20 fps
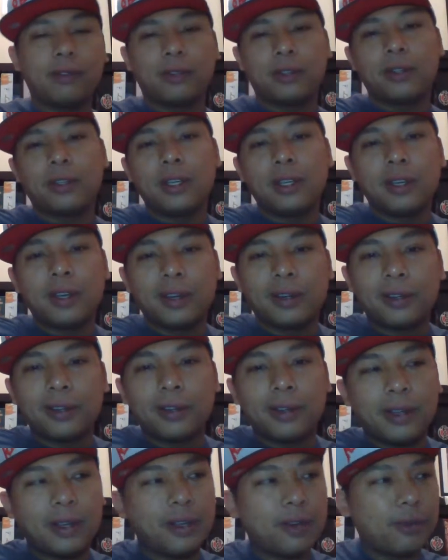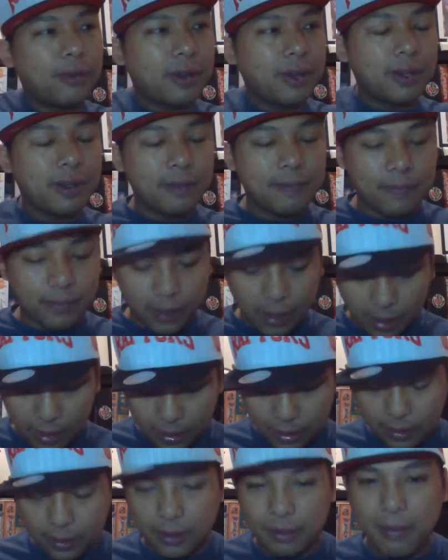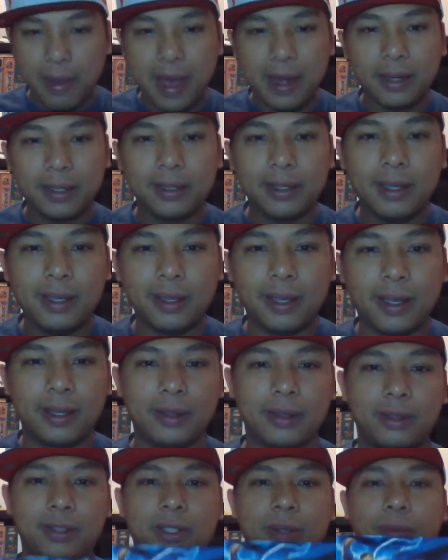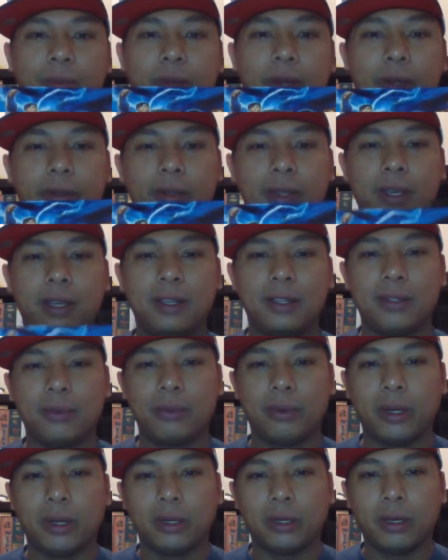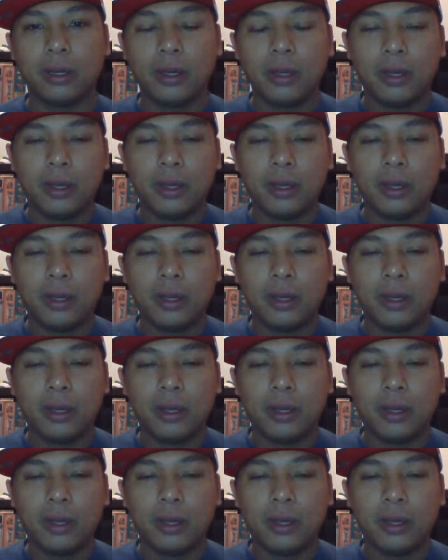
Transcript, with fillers: cookie cutter in a way, and thematically, like, there's some weird things where